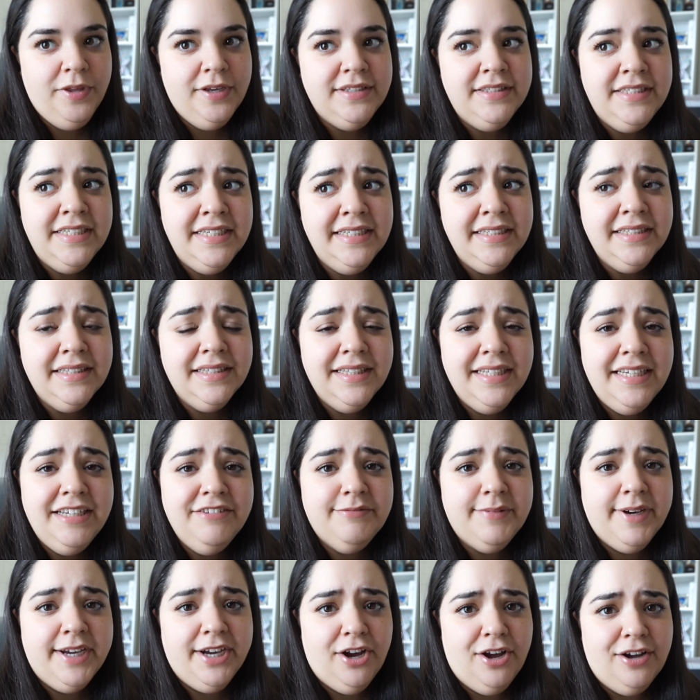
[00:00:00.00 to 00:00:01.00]
didn't leave
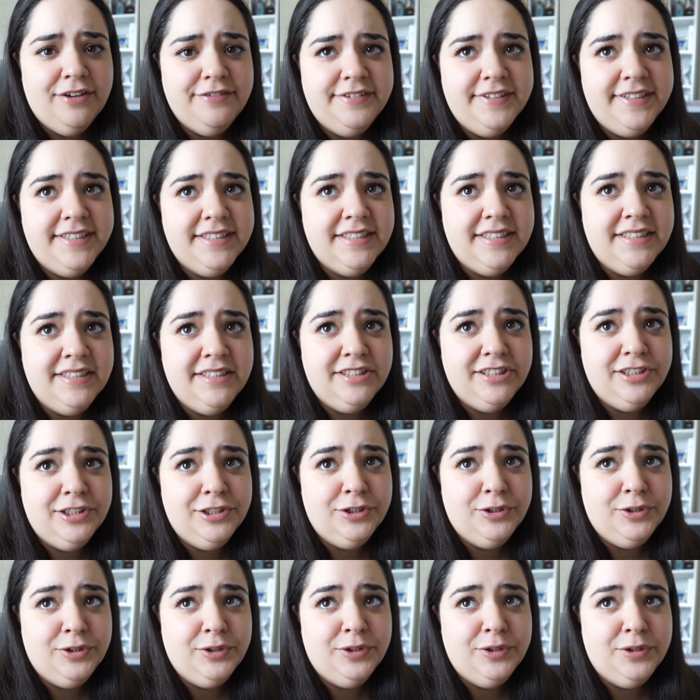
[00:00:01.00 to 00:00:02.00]
my office
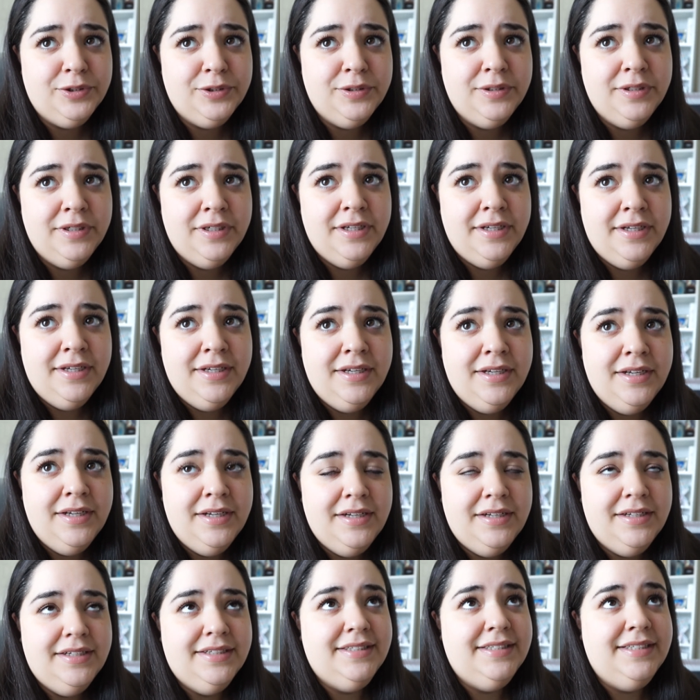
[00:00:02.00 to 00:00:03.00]
until,
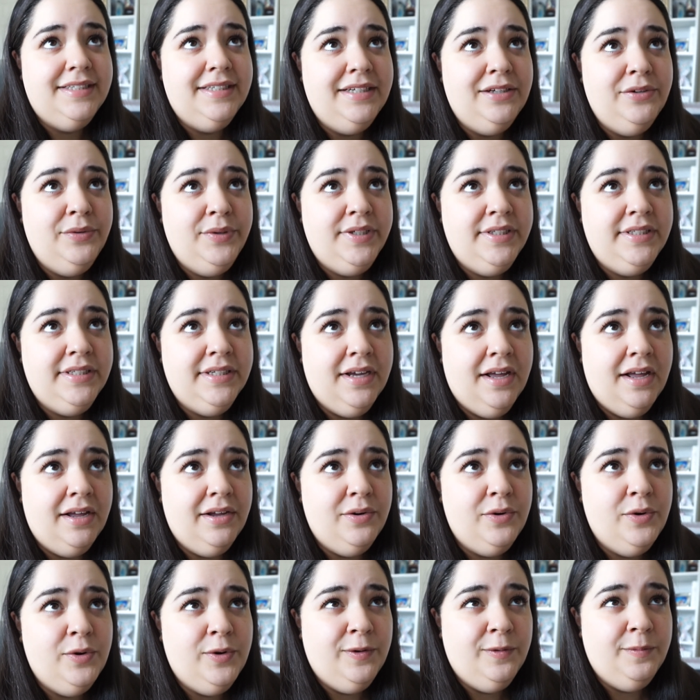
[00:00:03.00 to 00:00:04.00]
let's see, Luis got
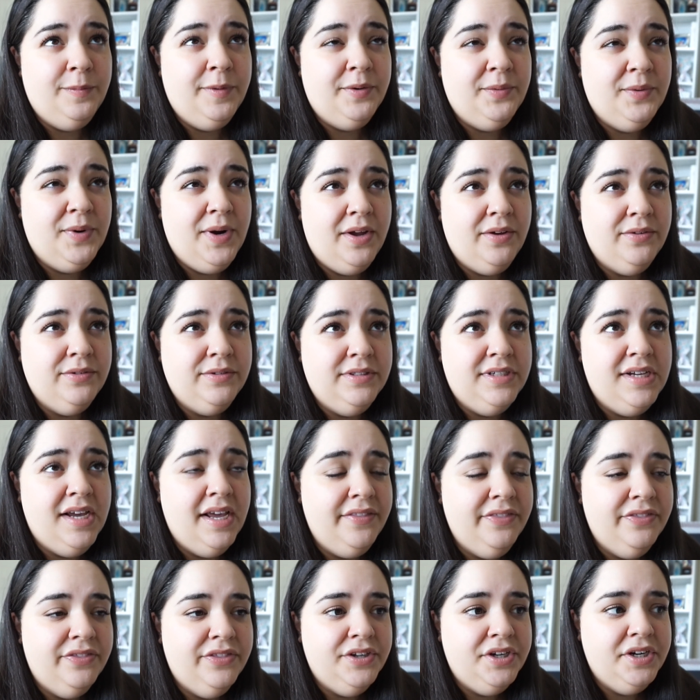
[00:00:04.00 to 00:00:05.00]
home around
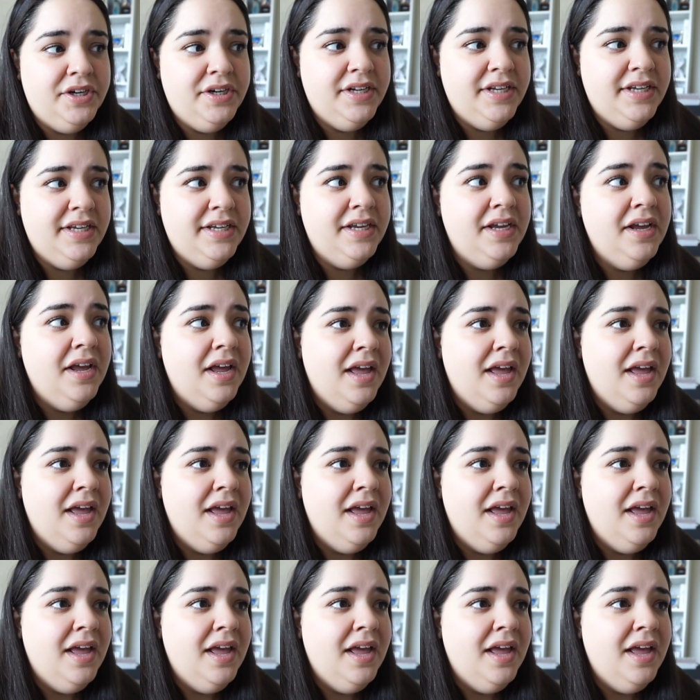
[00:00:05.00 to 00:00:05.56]
10:30.